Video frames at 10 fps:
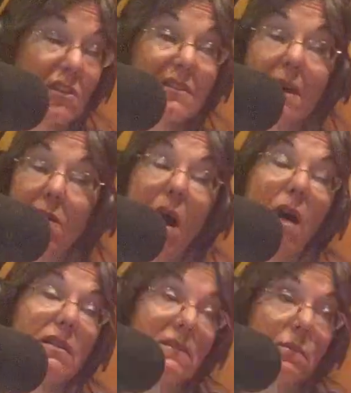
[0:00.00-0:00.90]
because I
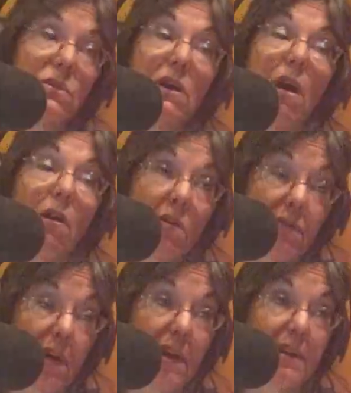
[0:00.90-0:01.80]
honestly was
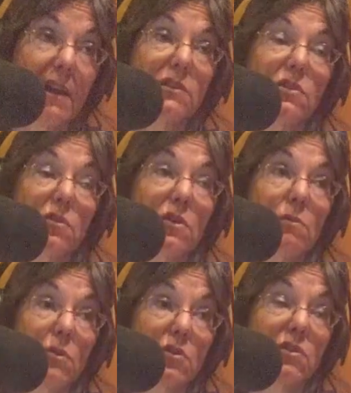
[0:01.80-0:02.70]
horrified at certain
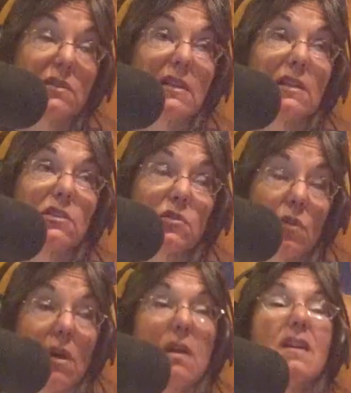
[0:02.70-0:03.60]
commercials that I
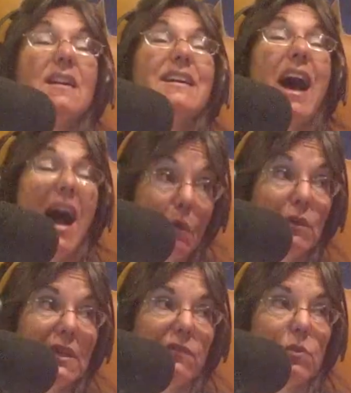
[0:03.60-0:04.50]
saw. I will
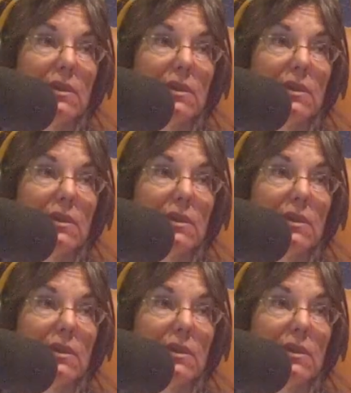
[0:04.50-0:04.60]
give you an